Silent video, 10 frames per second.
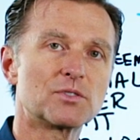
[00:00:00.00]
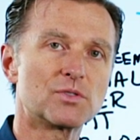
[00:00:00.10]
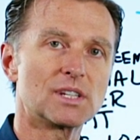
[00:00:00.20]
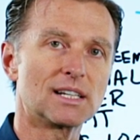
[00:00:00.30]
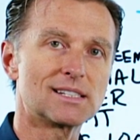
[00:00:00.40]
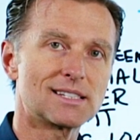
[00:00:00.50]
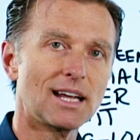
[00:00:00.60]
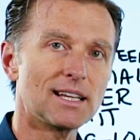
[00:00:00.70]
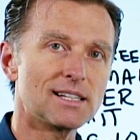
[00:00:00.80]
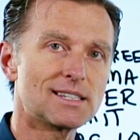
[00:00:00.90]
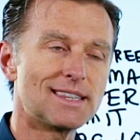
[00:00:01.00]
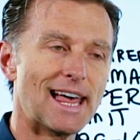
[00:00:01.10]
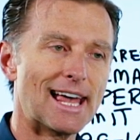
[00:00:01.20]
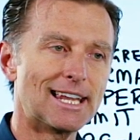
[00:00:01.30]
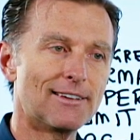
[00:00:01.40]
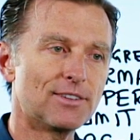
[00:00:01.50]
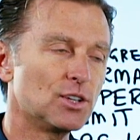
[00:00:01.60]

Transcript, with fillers: interesting studies that if